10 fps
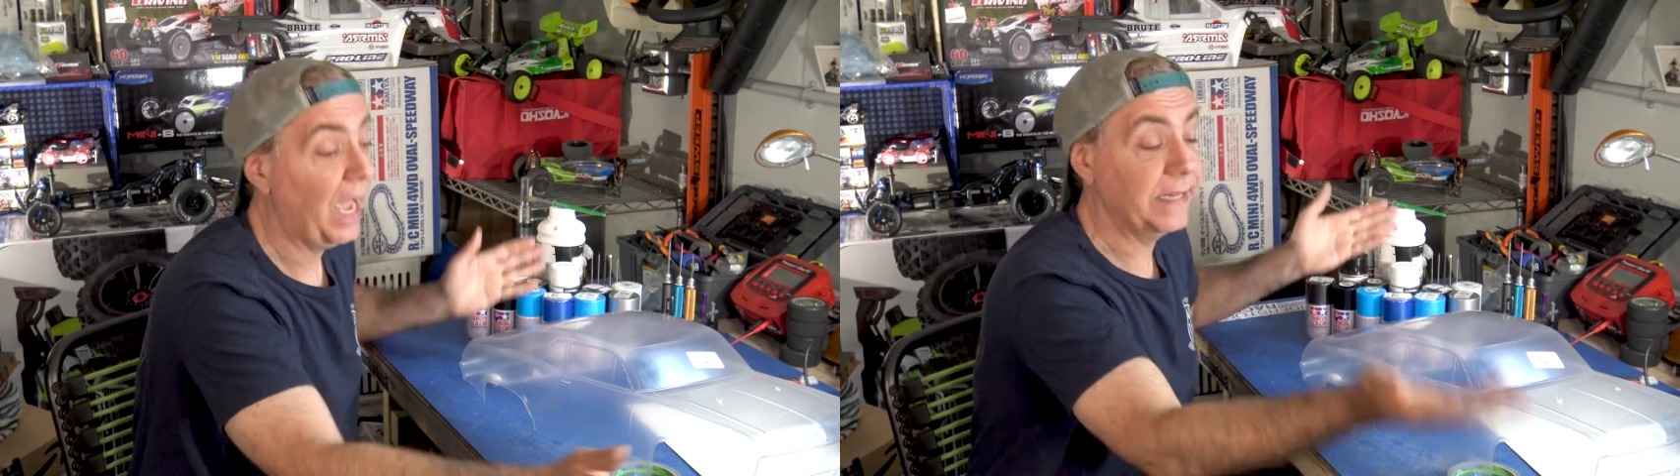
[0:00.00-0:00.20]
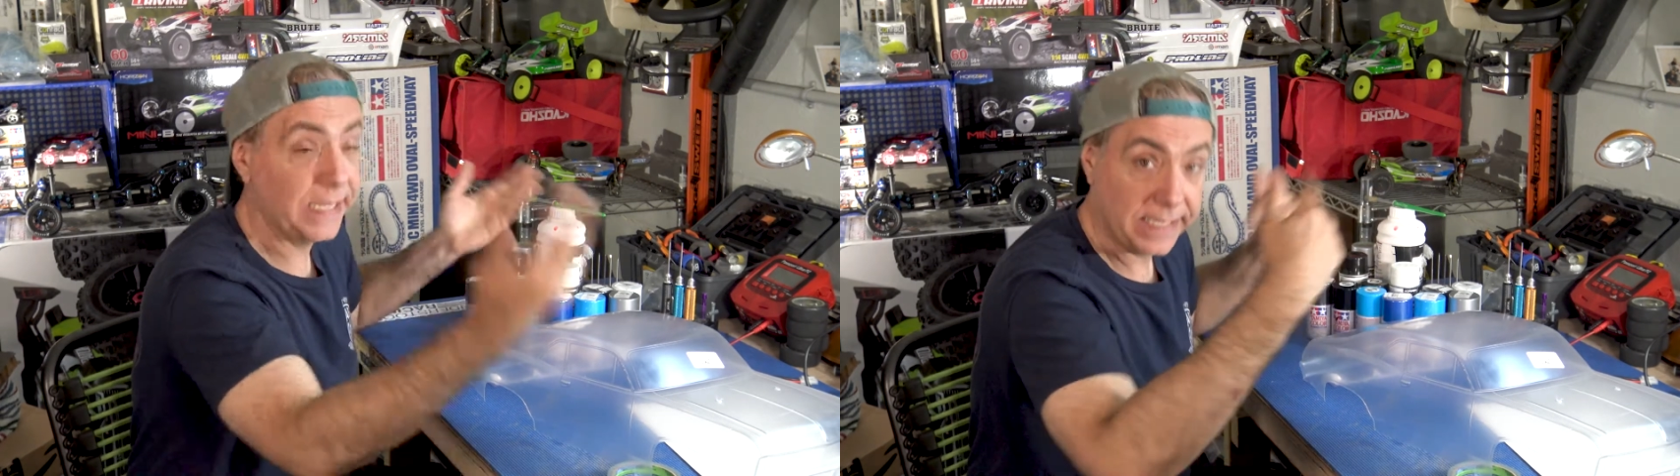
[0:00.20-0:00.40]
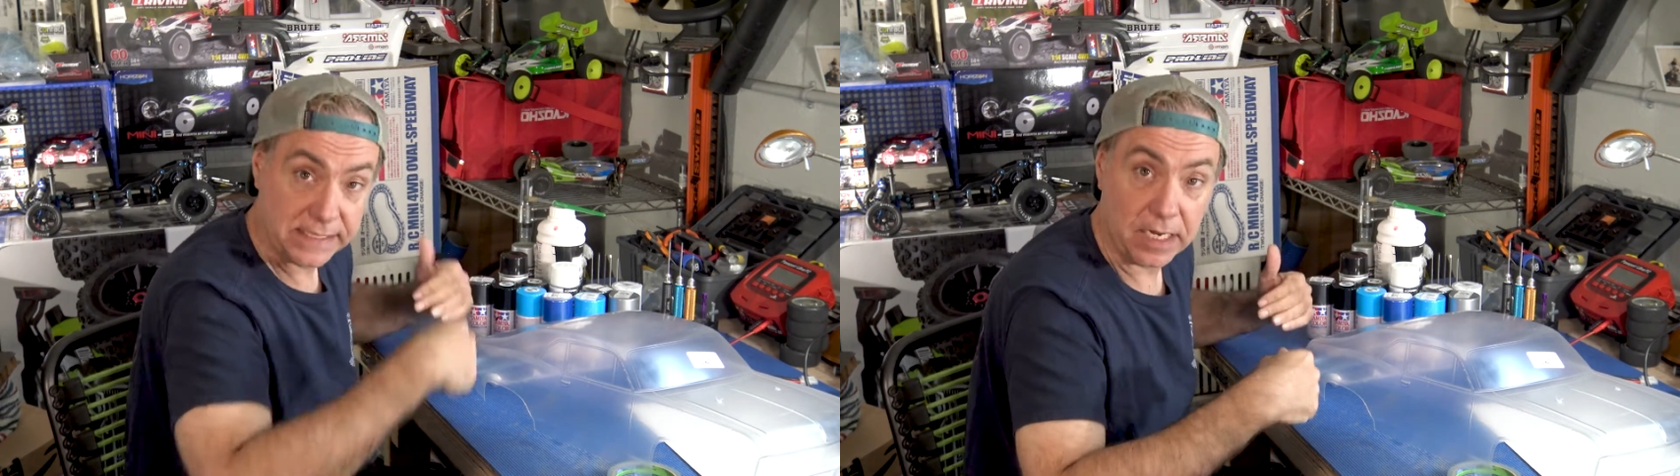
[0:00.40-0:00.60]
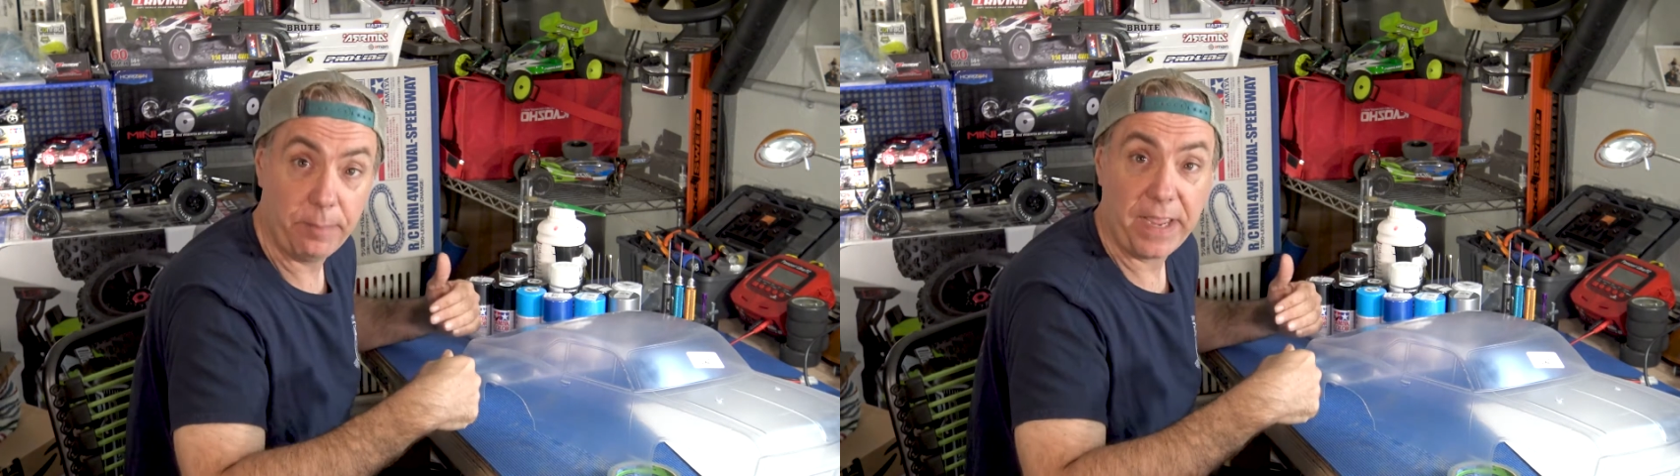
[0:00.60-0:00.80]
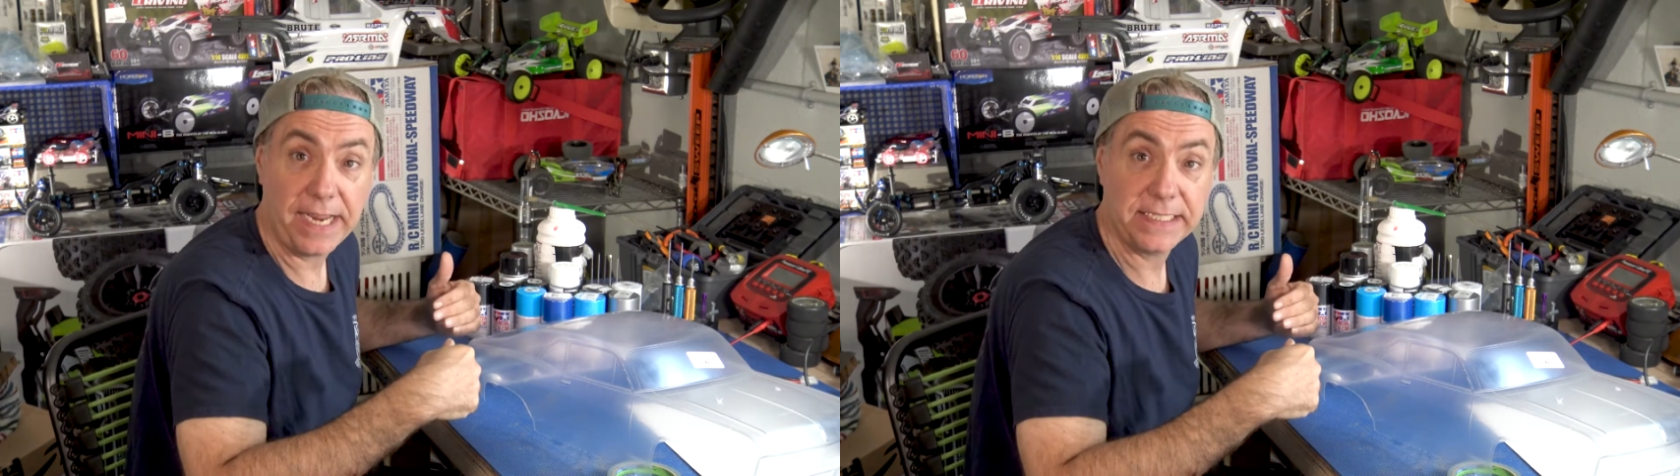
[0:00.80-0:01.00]
and then let's
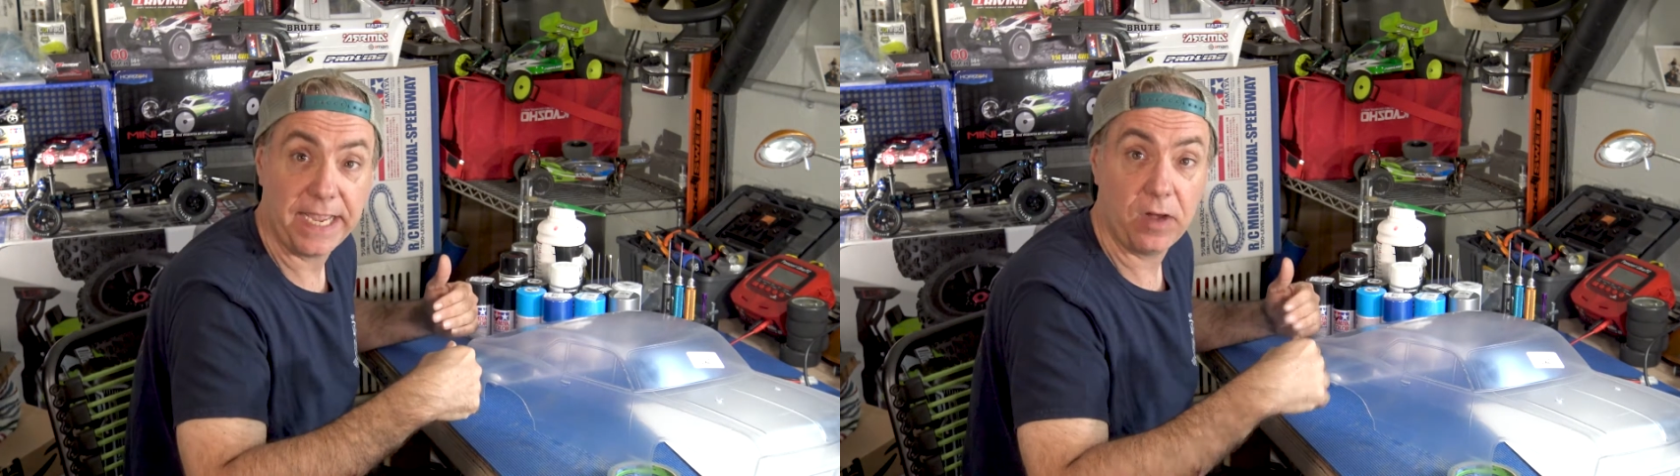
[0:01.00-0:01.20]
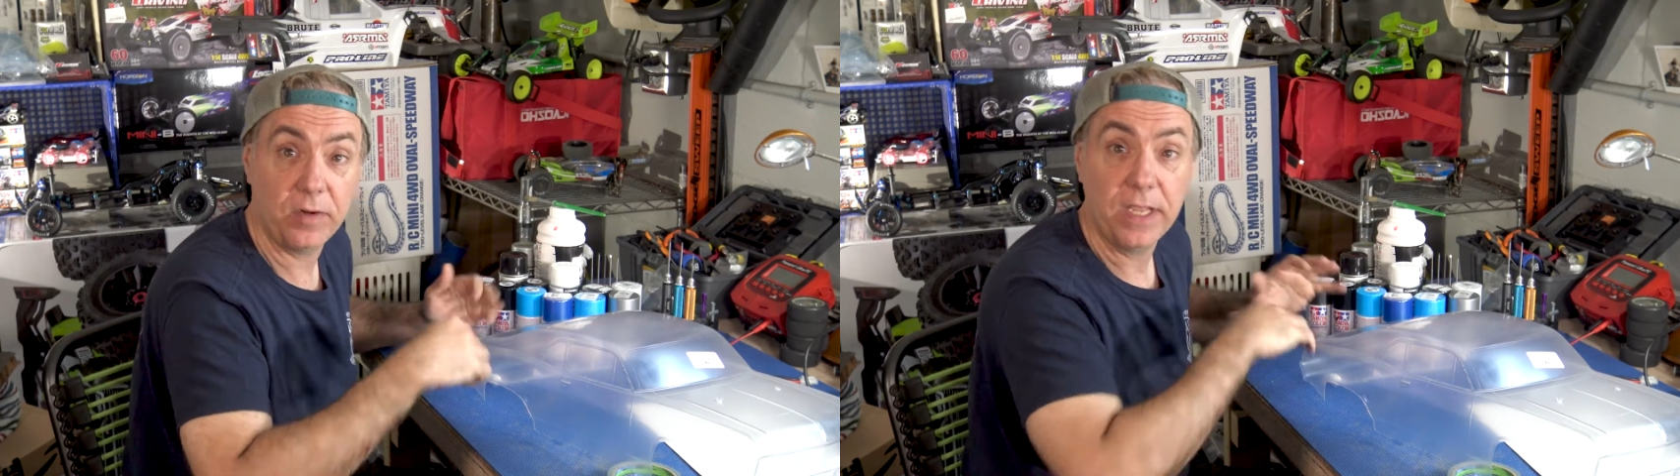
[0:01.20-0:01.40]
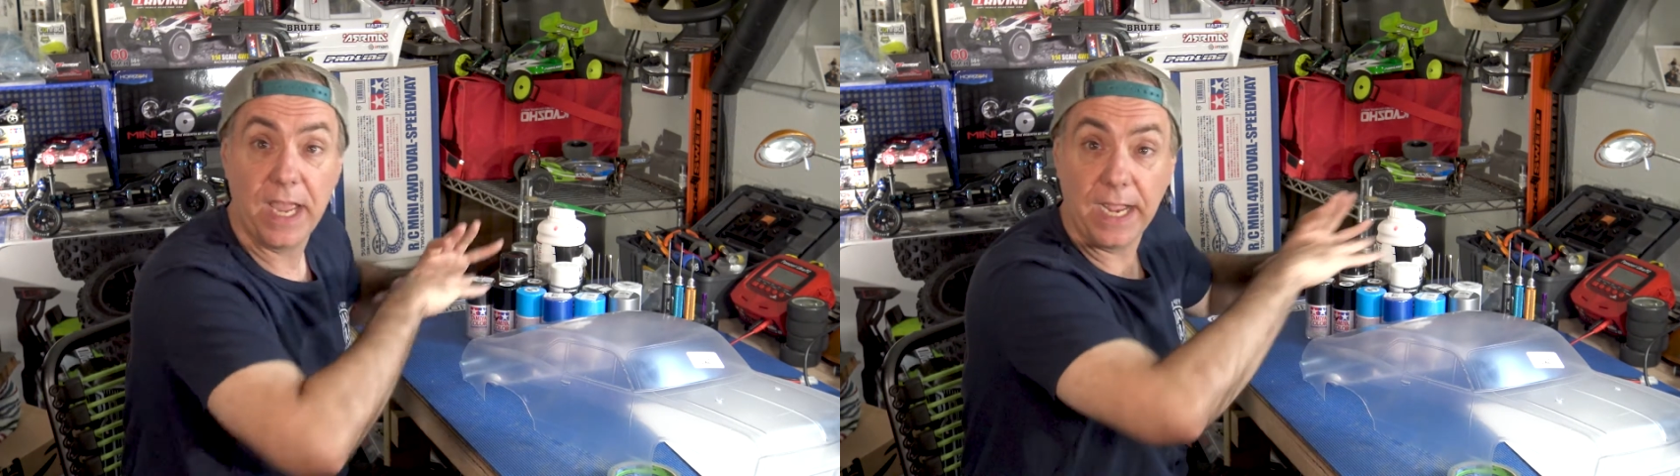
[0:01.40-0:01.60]
come back down